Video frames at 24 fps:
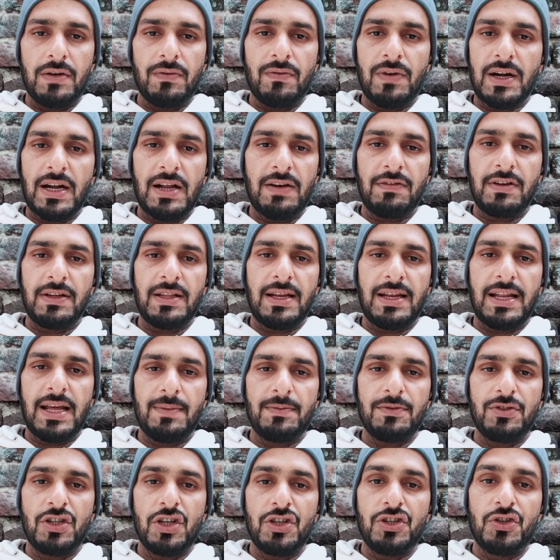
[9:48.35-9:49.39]
whatever the name
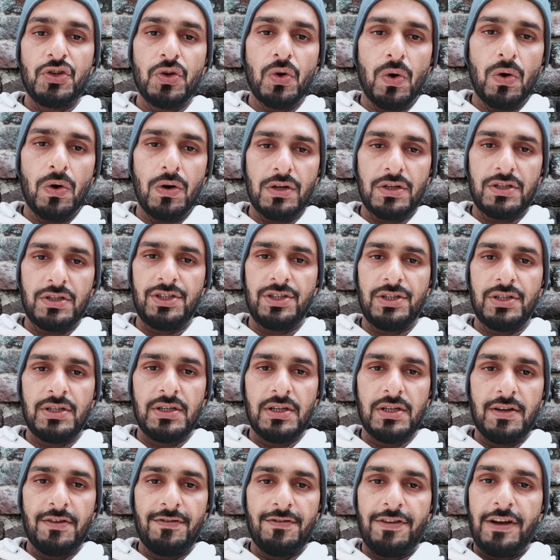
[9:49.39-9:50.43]
is, the George,
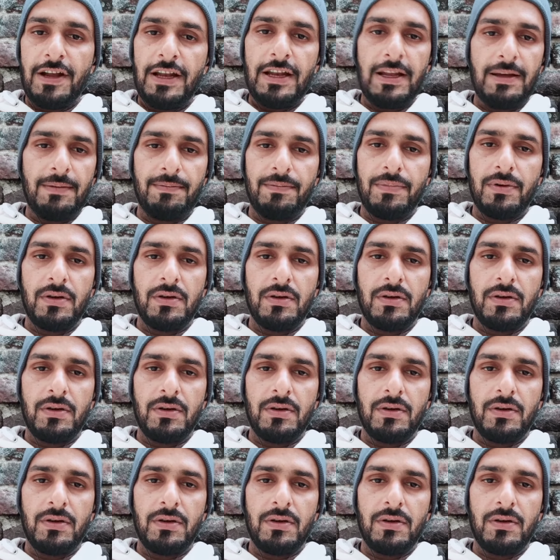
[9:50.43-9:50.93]
Philip,